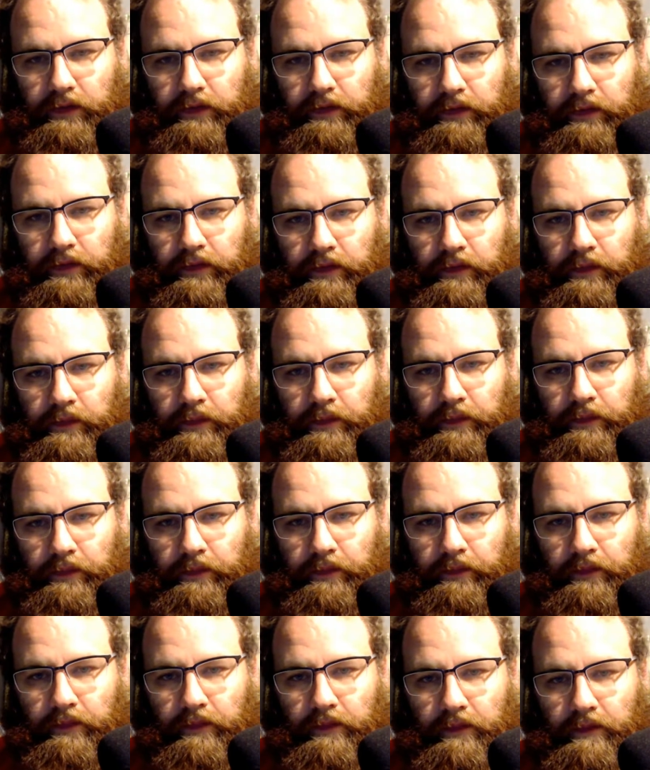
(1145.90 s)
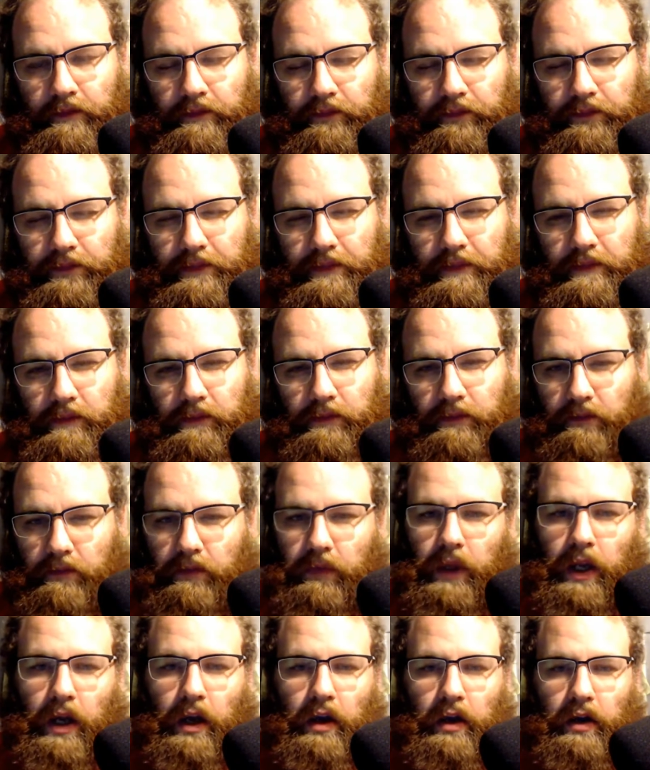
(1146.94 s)

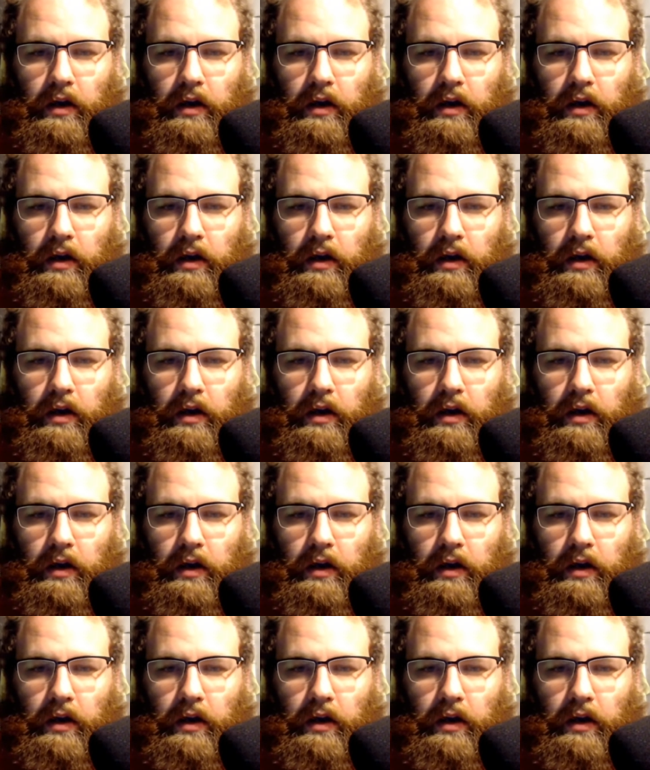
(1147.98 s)
[no speech]